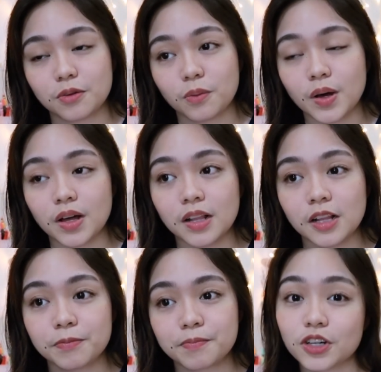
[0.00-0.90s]

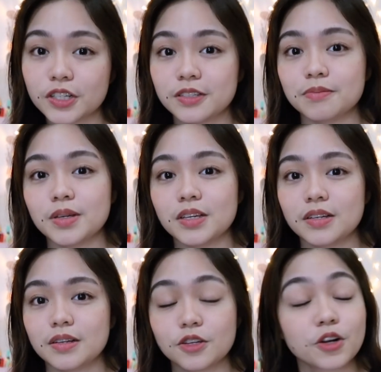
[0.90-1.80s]
well, trust
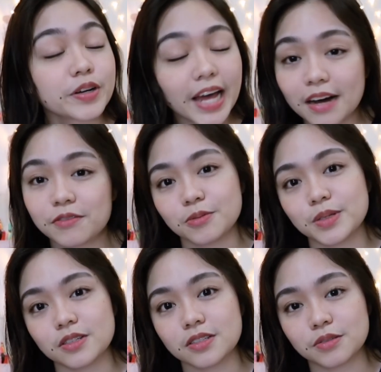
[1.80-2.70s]
me, you don't have to be
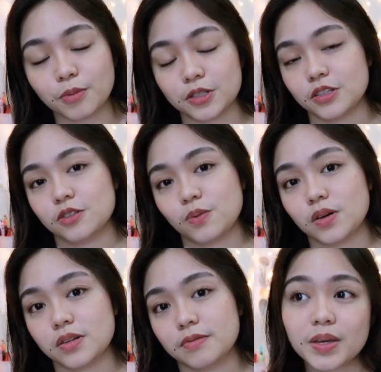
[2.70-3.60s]
the smartest one.